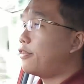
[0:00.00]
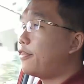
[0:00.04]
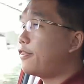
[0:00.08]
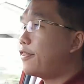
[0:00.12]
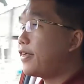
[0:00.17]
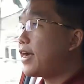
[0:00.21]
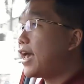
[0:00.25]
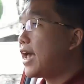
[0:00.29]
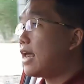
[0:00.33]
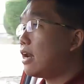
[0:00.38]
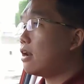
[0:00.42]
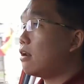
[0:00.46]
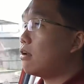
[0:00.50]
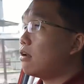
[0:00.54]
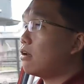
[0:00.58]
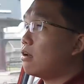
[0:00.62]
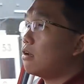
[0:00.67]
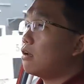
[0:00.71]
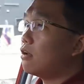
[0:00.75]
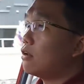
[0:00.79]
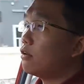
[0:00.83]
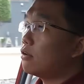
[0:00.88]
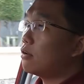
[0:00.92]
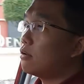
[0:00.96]
that
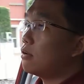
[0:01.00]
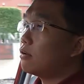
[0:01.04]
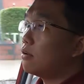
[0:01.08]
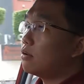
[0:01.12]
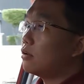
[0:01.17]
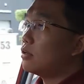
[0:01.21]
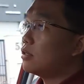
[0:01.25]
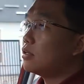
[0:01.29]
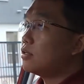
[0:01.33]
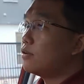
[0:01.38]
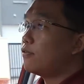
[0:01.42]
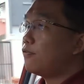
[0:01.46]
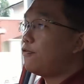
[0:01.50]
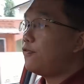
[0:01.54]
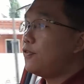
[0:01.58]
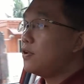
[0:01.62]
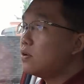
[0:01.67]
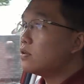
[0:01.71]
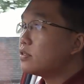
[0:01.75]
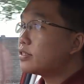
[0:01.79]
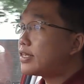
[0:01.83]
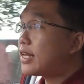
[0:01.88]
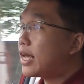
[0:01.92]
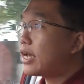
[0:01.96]

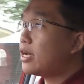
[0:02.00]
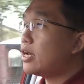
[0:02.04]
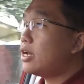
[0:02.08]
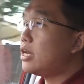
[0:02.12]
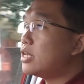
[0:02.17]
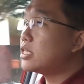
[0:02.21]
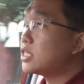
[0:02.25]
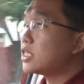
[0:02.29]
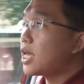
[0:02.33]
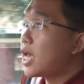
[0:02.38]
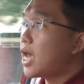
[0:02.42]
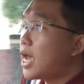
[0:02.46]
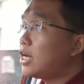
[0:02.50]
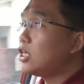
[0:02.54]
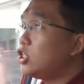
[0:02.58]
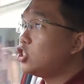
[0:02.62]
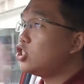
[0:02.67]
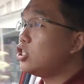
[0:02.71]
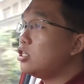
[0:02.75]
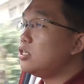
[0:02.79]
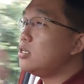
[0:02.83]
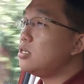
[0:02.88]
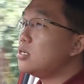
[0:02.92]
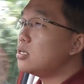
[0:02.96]
feels like it is
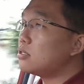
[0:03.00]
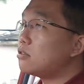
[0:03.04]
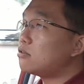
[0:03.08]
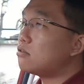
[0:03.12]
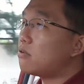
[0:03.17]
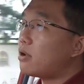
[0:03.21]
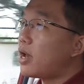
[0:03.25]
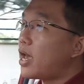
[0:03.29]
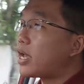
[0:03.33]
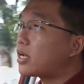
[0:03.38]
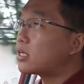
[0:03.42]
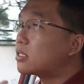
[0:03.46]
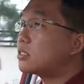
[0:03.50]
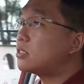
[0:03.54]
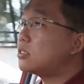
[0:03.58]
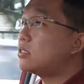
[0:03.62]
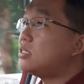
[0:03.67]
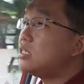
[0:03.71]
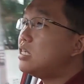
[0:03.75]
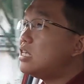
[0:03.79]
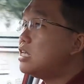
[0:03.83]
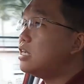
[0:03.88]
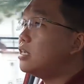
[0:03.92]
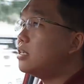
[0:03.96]
engineered to
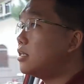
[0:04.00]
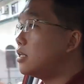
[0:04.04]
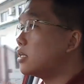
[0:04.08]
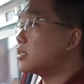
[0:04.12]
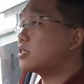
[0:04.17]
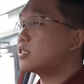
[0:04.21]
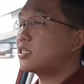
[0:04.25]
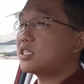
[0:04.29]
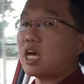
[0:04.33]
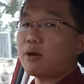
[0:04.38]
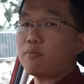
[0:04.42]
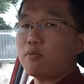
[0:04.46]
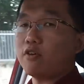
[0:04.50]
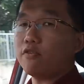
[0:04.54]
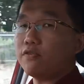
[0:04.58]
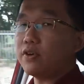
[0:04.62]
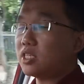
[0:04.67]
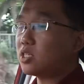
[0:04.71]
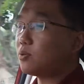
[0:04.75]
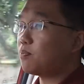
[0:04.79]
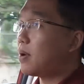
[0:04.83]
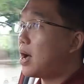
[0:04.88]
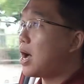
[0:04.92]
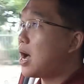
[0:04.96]
exceed the sum of
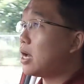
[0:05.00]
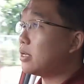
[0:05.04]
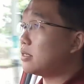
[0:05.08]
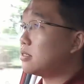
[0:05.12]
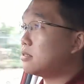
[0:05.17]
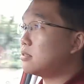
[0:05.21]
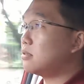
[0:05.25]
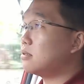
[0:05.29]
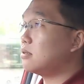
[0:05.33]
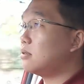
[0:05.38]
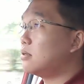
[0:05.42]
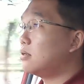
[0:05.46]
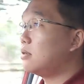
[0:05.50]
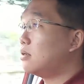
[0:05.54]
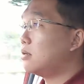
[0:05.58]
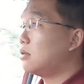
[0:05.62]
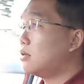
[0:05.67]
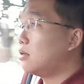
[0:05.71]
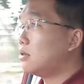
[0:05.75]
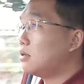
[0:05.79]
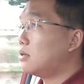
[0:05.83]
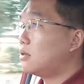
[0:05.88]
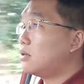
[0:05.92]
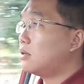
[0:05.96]
its parts.
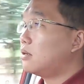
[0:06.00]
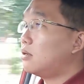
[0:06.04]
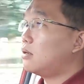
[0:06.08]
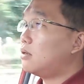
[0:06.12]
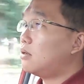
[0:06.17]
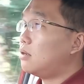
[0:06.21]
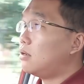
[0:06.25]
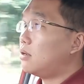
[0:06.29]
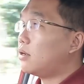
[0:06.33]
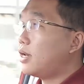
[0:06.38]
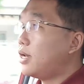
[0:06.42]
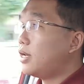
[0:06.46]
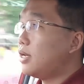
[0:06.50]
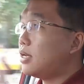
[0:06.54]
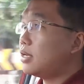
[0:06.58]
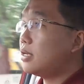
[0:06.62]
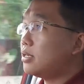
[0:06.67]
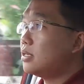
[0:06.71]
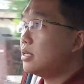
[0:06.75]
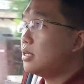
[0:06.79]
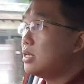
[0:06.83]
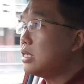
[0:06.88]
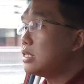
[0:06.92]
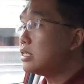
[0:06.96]
Okay,
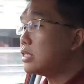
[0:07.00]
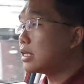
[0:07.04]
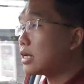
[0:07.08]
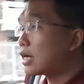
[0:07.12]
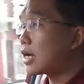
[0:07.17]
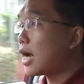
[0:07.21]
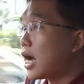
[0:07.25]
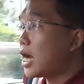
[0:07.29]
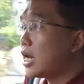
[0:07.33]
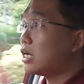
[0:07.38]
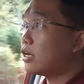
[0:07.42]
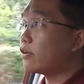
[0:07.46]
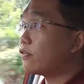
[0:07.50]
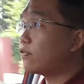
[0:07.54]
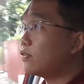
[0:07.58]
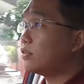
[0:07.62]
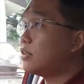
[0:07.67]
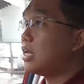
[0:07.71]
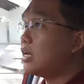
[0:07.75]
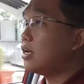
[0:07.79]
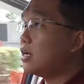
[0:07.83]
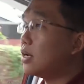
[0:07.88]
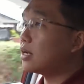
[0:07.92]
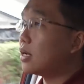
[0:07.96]
this is the kind of
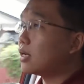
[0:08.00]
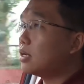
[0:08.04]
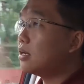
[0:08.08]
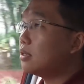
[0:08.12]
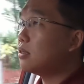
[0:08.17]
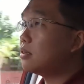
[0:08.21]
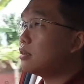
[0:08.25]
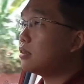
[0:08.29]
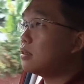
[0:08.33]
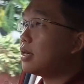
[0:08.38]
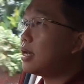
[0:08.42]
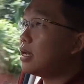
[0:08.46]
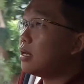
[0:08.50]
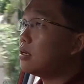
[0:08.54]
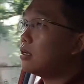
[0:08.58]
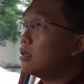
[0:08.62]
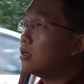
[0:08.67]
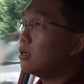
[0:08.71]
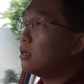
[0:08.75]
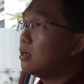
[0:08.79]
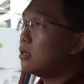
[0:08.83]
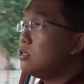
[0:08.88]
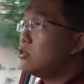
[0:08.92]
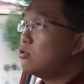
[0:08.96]
thing that
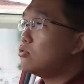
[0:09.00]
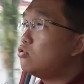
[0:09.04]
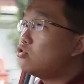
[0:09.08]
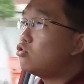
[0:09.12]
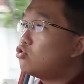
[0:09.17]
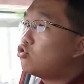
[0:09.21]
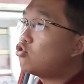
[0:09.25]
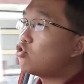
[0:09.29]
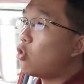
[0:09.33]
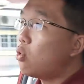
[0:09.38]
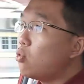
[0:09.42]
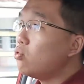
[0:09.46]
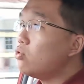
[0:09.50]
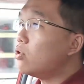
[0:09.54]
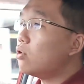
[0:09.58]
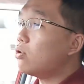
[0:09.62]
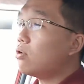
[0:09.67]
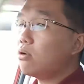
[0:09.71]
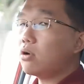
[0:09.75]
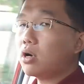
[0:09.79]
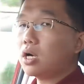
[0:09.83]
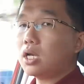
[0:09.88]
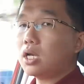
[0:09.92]
you don't